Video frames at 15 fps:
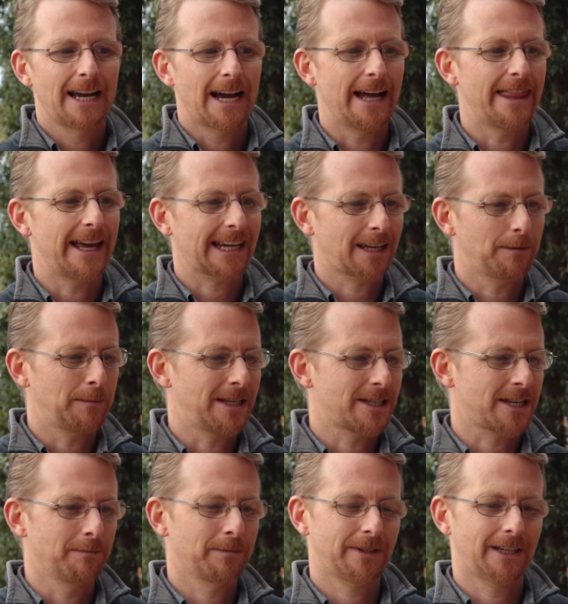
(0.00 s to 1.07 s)
And that can be
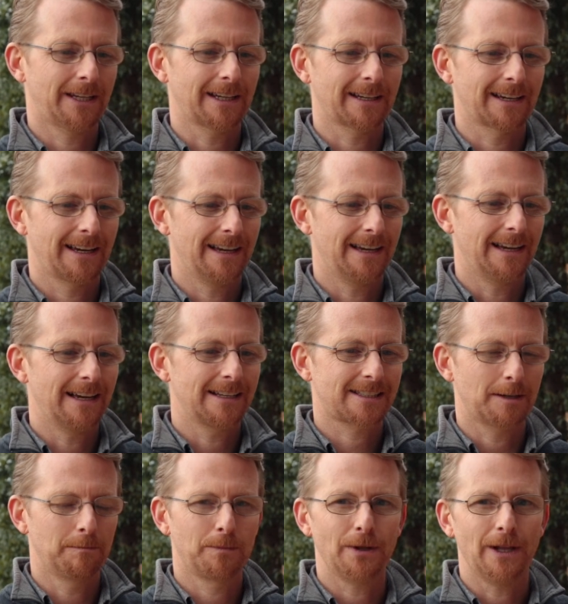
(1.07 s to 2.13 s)
something uh, as
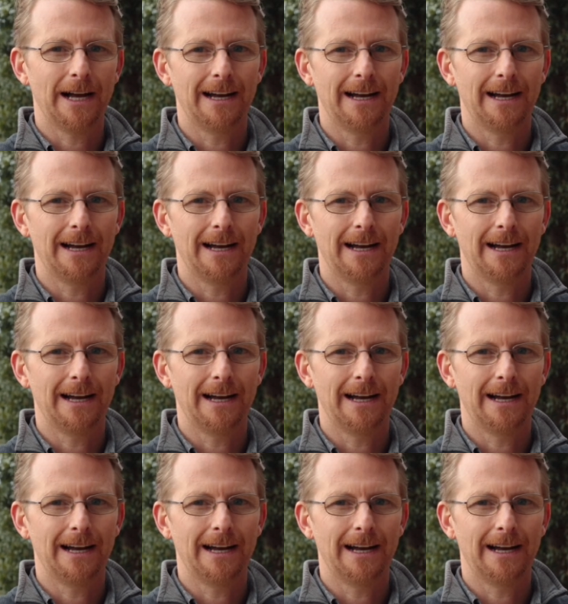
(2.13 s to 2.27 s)
simple